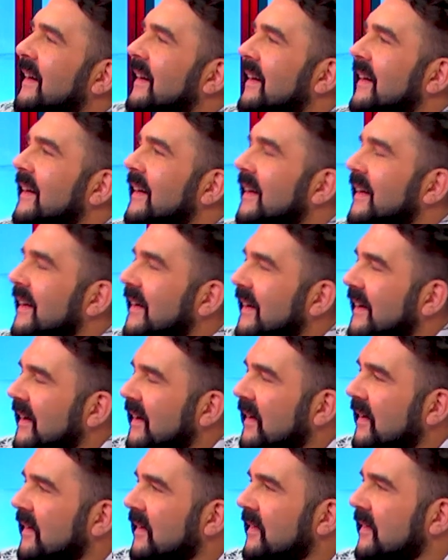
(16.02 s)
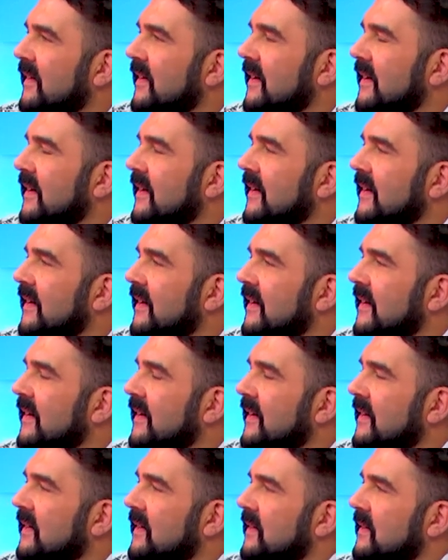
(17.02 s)

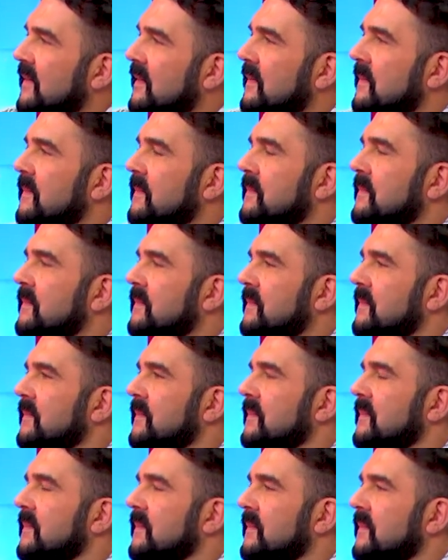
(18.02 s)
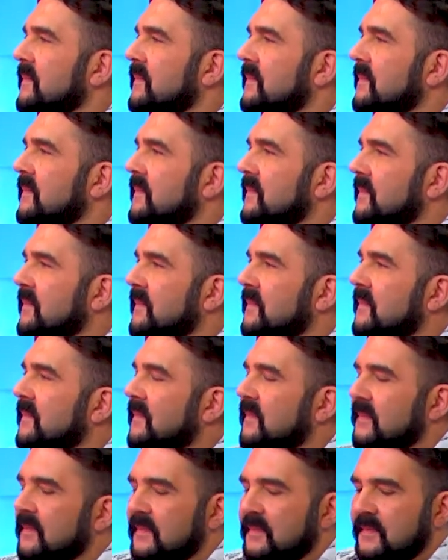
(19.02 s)

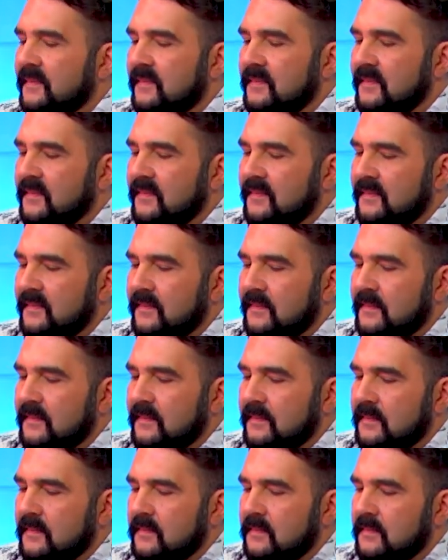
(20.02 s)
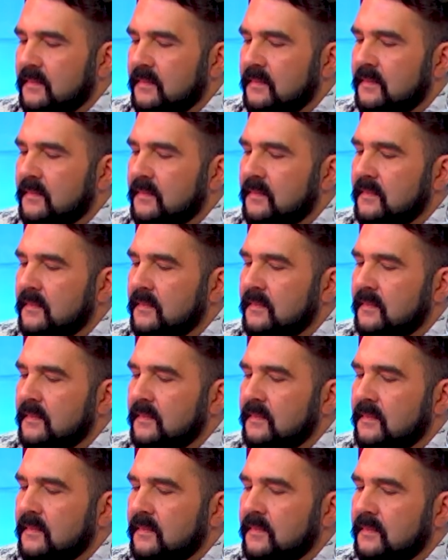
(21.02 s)

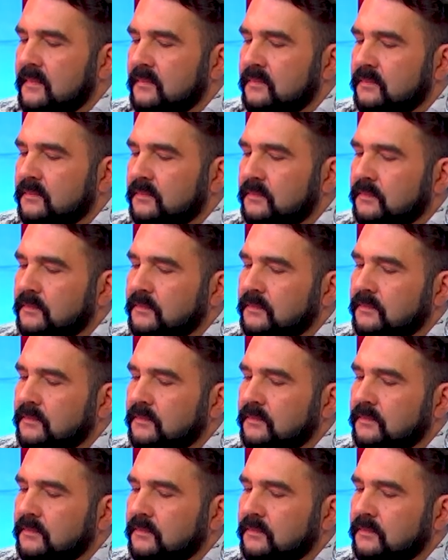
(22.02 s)
[no speech]